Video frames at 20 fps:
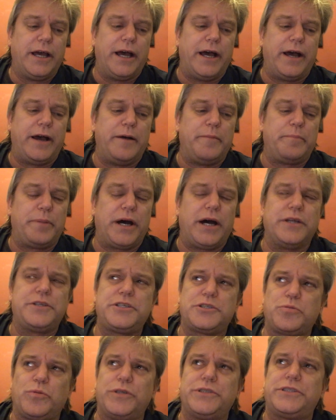But I
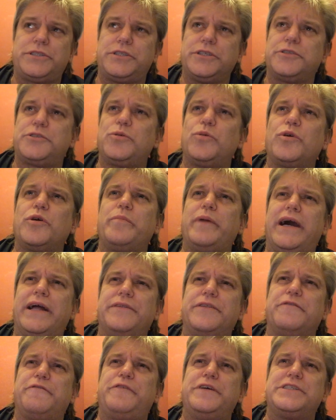just wanted to talk
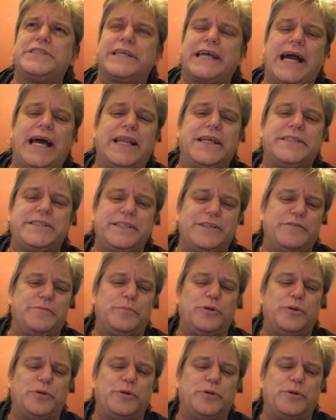about the physicality